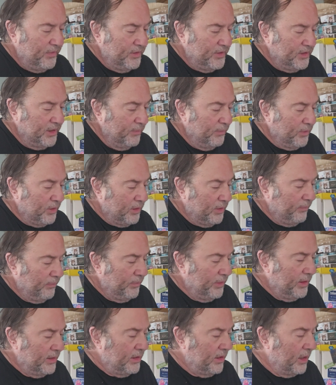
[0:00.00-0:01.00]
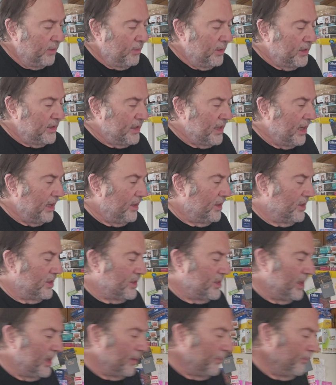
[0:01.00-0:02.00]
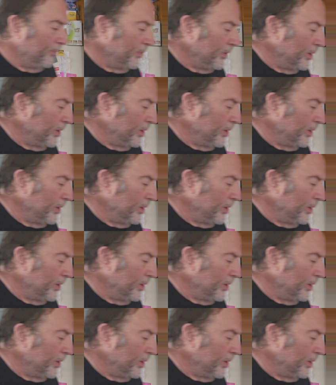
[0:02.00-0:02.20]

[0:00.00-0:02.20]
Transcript: something. It's not going to be exactly the same,